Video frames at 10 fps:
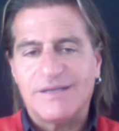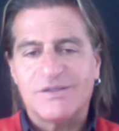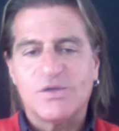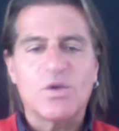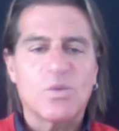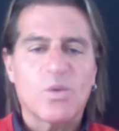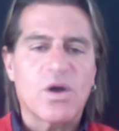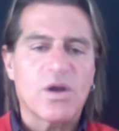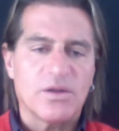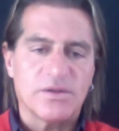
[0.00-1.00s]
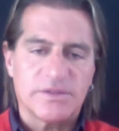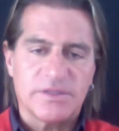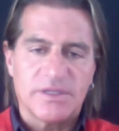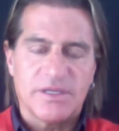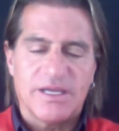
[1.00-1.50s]
dual world,
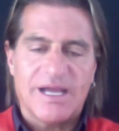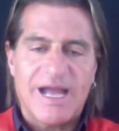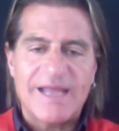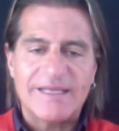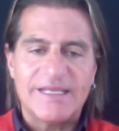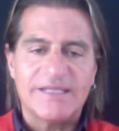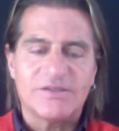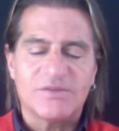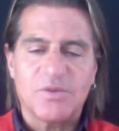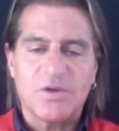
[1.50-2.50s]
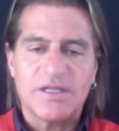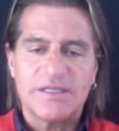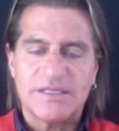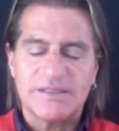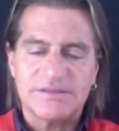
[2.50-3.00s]
I need to put it
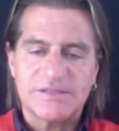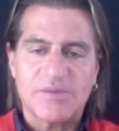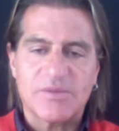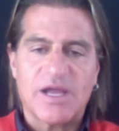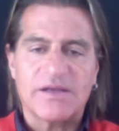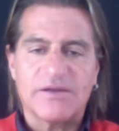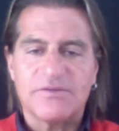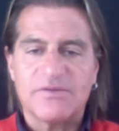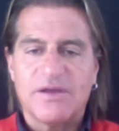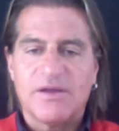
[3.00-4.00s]
in some kind of